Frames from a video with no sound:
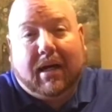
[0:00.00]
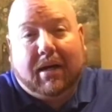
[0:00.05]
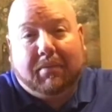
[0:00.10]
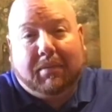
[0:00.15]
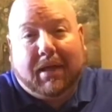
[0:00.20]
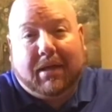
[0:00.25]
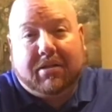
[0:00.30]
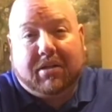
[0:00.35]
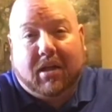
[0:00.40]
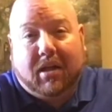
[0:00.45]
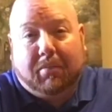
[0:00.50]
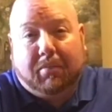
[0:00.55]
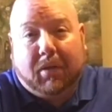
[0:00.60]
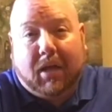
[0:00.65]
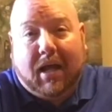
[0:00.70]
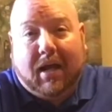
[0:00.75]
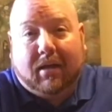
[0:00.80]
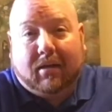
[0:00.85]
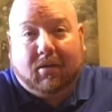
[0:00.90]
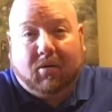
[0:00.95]
That's going to
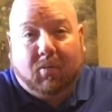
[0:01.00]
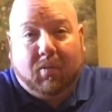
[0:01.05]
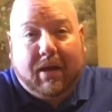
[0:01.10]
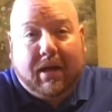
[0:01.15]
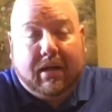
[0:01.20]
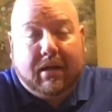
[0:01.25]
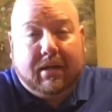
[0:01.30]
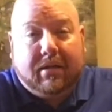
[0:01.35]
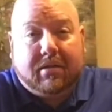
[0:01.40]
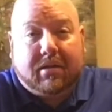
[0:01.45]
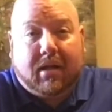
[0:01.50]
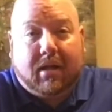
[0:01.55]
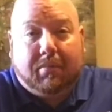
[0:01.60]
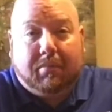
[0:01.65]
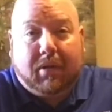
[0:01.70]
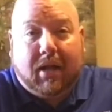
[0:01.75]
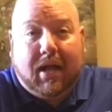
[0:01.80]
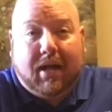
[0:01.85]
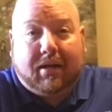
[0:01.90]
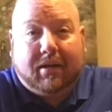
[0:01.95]
block the wind, it's going to
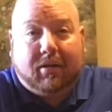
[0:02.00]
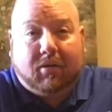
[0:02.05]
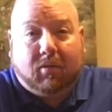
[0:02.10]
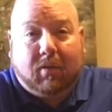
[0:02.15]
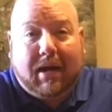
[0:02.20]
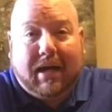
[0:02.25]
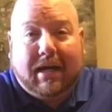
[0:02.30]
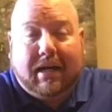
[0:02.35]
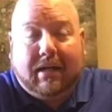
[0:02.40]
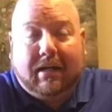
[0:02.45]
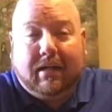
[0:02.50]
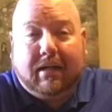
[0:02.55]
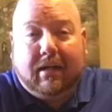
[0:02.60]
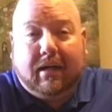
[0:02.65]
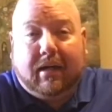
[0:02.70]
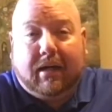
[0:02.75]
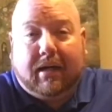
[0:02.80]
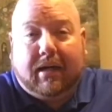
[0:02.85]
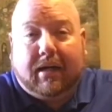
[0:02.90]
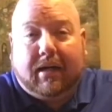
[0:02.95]
block the rain,
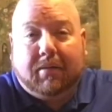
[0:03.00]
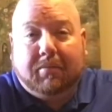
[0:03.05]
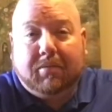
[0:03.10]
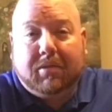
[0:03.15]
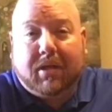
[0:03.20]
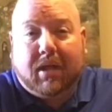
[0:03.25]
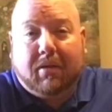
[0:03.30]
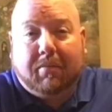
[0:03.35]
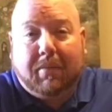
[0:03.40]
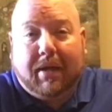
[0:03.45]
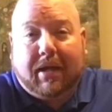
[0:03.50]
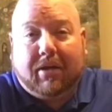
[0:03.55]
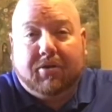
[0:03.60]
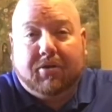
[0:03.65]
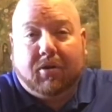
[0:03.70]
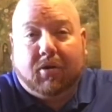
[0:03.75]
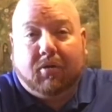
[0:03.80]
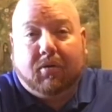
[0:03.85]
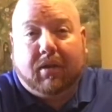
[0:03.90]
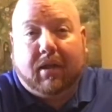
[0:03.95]
it's going to make
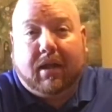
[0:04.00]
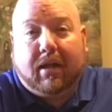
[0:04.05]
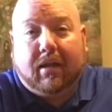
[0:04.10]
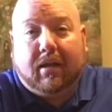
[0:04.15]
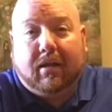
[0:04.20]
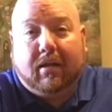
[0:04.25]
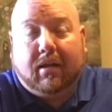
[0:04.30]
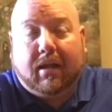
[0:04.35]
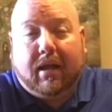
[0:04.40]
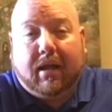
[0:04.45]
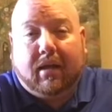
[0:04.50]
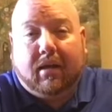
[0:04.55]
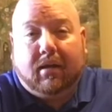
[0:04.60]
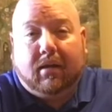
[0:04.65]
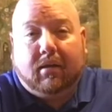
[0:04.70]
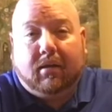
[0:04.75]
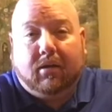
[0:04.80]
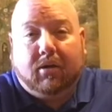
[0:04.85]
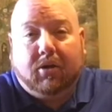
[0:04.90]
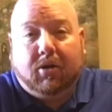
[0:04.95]
sure that
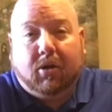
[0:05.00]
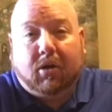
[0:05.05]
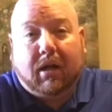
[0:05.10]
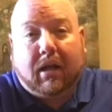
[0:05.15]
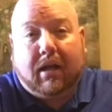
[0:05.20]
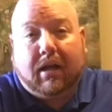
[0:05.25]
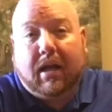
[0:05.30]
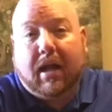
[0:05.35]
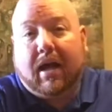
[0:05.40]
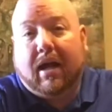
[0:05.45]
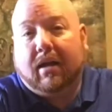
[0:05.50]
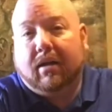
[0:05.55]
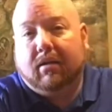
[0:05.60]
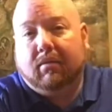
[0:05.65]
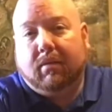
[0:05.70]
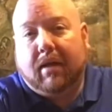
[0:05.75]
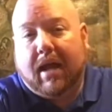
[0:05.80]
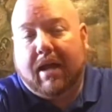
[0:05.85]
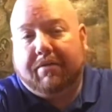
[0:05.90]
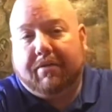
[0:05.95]
you're going to not
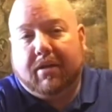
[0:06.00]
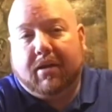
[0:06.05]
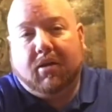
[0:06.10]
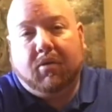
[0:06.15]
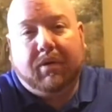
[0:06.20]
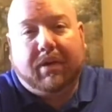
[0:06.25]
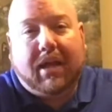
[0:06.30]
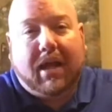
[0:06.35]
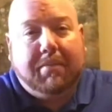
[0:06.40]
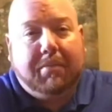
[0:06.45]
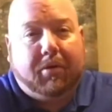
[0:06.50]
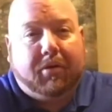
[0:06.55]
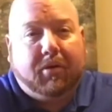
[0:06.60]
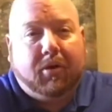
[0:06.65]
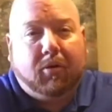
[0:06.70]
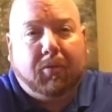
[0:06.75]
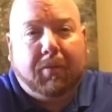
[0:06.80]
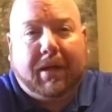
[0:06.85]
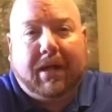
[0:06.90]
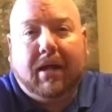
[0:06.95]
have to deal with
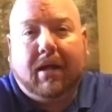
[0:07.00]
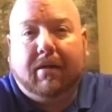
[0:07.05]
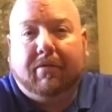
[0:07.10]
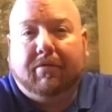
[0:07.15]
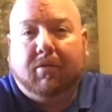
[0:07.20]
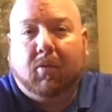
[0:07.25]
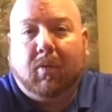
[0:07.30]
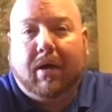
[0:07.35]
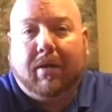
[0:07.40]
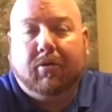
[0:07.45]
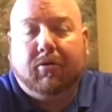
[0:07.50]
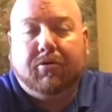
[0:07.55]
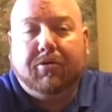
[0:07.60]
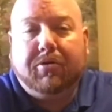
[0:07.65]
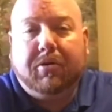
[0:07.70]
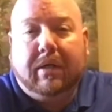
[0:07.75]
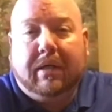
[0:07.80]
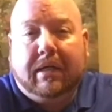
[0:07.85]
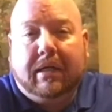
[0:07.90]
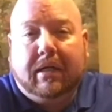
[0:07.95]
hypothermia if the weather's
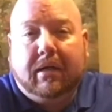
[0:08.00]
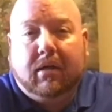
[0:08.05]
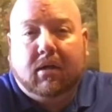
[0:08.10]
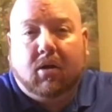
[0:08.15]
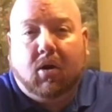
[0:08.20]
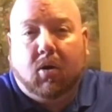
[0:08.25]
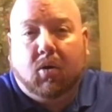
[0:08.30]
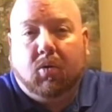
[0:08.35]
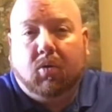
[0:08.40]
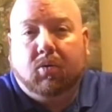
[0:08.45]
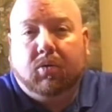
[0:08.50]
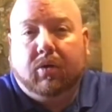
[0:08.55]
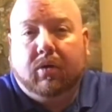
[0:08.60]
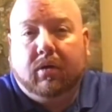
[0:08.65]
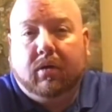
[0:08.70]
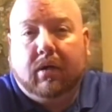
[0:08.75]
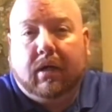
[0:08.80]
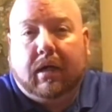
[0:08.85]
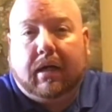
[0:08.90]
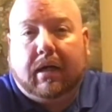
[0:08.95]
cold
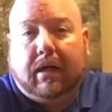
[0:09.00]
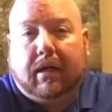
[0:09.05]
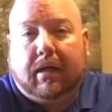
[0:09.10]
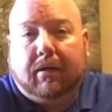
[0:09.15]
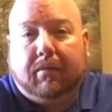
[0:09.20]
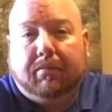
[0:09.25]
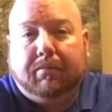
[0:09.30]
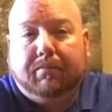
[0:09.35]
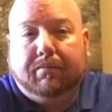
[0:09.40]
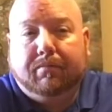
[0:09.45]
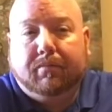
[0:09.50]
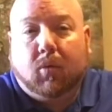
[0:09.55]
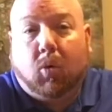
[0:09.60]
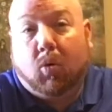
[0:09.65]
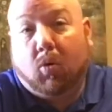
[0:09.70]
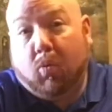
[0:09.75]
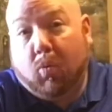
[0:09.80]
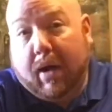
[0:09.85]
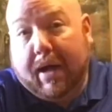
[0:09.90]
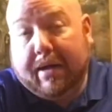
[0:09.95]

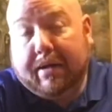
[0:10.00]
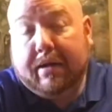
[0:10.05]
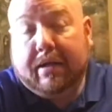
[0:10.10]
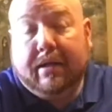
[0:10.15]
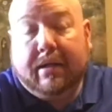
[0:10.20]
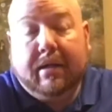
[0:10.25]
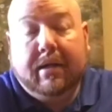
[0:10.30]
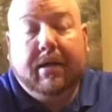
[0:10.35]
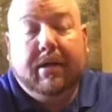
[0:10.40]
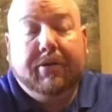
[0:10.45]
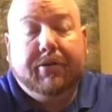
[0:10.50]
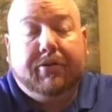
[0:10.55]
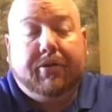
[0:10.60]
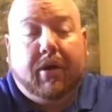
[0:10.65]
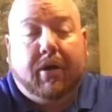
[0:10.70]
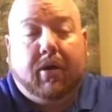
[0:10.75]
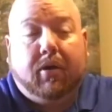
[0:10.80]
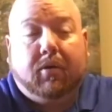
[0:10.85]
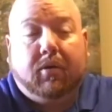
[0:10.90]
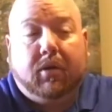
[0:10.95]
or wet.
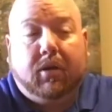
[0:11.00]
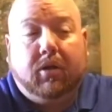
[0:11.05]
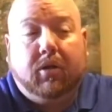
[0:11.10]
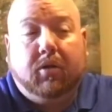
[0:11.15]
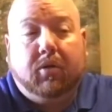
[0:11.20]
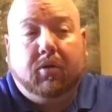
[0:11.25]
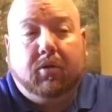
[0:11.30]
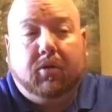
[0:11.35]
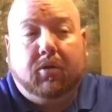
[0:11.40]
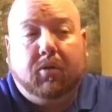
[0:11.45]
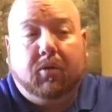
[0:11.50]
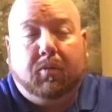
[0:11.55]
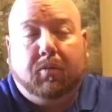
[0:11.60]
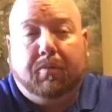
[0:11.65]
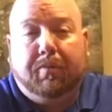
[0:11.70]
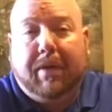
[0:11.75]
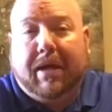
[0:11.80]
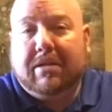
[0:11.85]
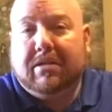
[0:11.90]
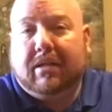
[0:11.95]
So you
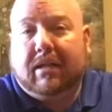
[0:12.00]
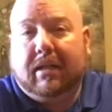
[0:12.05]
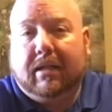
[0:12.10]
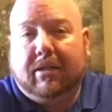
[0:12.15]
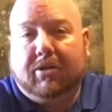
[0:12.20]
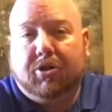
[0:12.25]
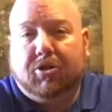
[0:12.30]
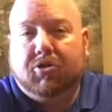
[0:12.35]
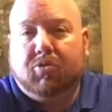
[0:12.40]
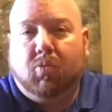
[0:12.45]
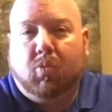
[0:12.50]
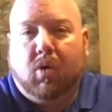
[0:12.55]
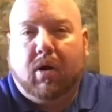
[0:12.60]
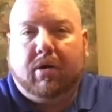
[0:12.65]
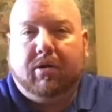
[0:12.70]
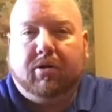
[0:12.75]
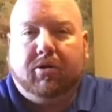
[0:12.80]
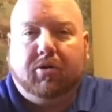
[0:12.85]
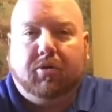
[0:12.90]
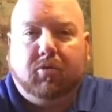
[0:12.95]
basically just
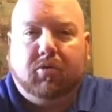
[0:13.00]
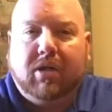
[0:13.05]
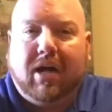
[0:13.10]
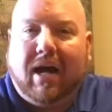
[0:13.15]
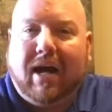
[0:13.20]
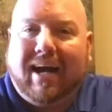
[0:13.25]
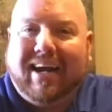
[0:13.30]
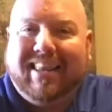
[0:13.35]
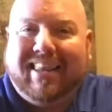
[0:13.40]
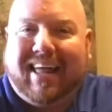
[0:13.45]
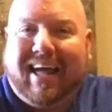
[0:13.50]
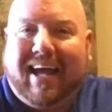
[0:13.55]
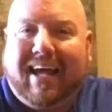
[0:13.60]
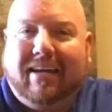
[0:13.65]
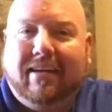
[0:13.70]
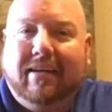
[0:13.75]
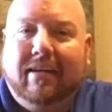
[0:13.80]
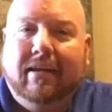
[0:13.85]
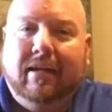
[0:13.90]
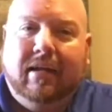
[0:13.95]
want to tie
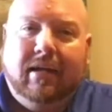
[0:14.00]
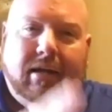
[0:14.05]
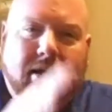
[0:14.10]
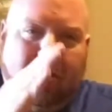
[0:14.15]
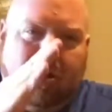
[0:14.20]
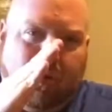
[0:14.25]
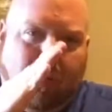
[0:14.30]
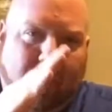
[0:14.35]
that to